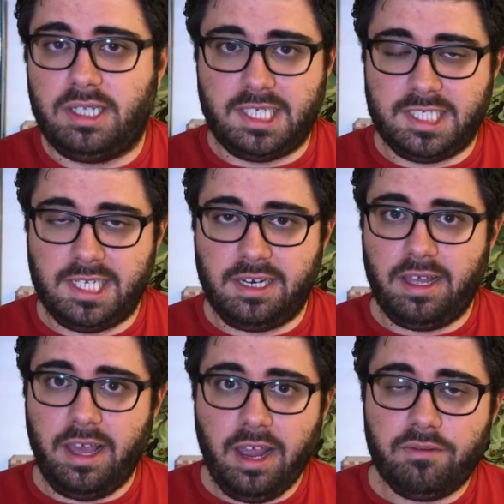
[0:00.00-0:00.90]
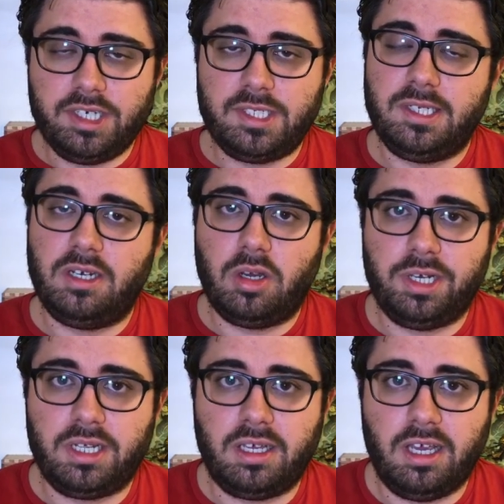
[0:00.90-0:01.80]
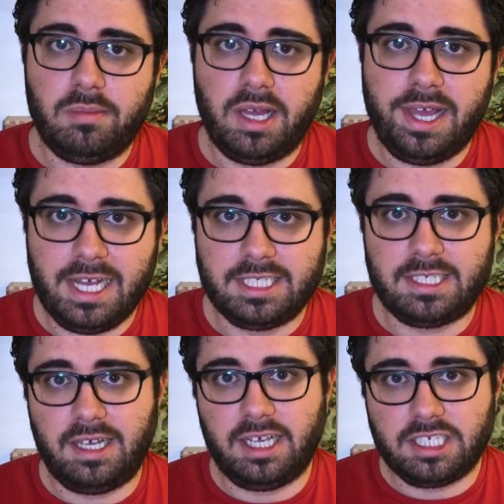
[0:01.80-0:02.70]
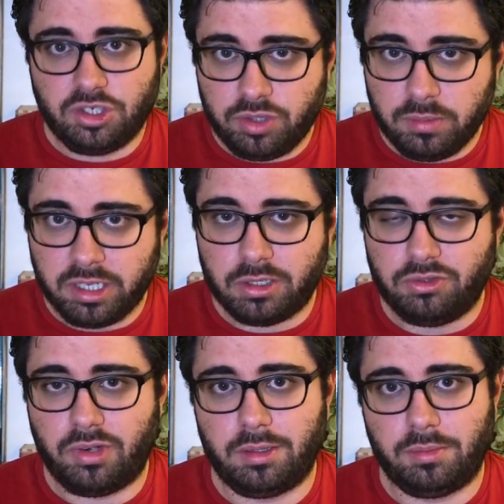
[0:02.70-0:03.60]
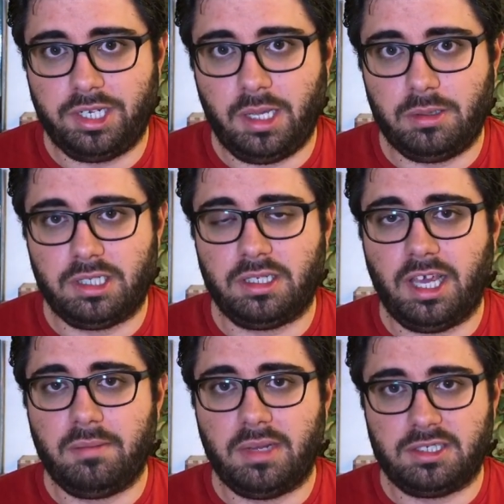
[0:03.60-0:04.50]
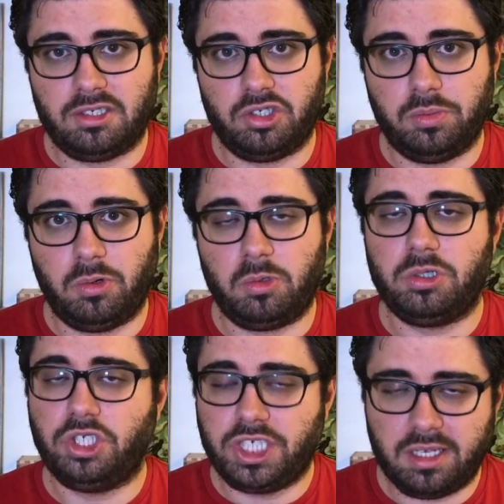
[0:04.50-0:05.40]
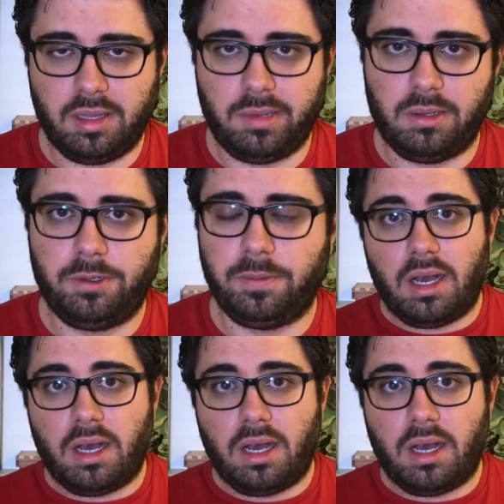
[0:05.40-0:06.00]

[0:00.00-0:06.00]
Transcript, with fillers: as I said, every Sine game has extremely good random tables and Game Master support. Check them out.